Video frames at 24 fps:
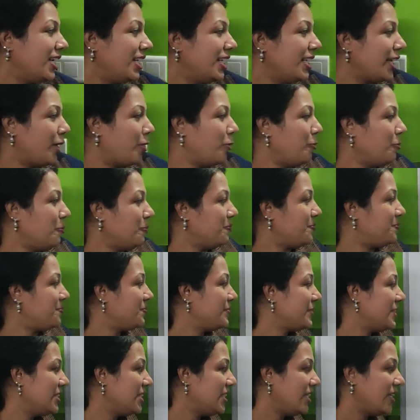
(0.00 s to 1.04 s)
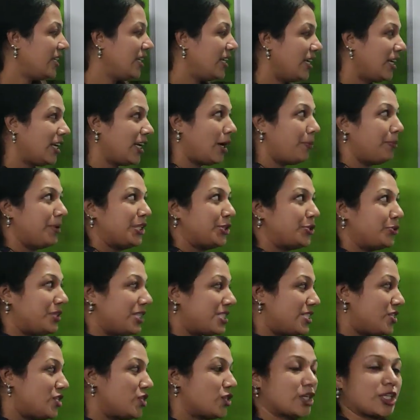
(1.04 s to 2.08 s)
Now coming to
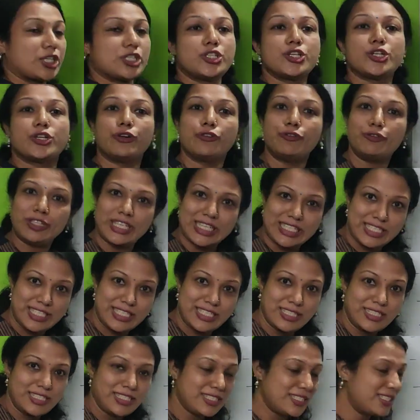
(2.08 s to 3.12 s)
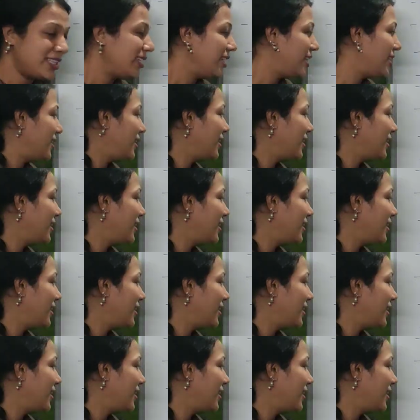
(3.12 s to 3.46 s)
the structure of testis,